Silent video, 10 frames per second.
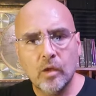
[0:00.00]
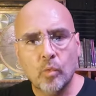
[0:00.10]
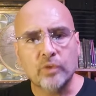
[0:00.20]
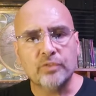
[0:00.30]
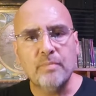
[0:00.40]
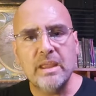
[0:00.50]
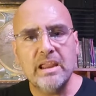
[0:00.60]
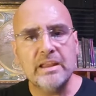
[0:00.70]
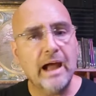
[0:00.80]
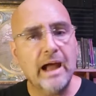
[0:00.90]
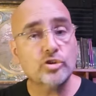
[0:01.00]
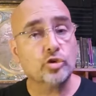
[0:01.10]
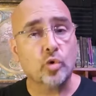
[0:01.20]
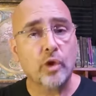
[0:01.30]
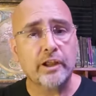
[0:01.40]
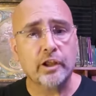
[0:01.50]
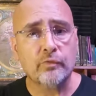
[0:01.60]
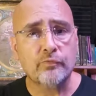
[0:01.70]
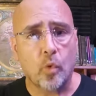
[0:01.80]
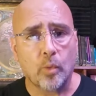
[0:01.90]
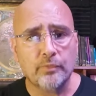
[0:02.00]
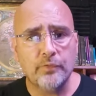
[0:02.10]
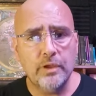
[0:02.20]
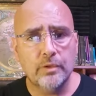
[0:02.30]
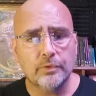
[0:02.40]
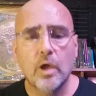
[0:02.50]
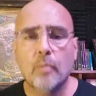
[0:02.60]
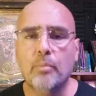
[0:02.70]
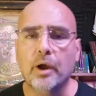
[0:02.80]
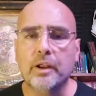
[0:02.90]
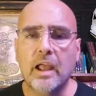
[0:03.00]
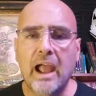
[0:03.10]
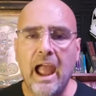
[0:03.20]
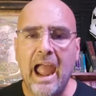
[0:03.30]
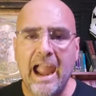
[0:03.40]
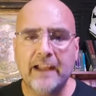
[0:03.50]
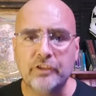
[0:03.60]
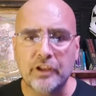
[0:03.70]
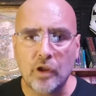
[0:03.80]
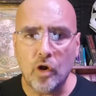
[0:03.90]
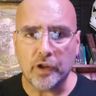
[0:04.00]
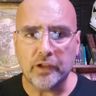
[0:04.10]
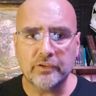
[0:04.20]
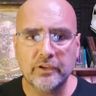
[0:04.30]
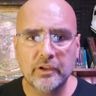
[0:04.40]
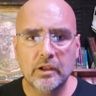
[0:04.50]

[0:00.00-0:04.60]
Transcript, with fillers: was me not just creating an informed field, but acting on it.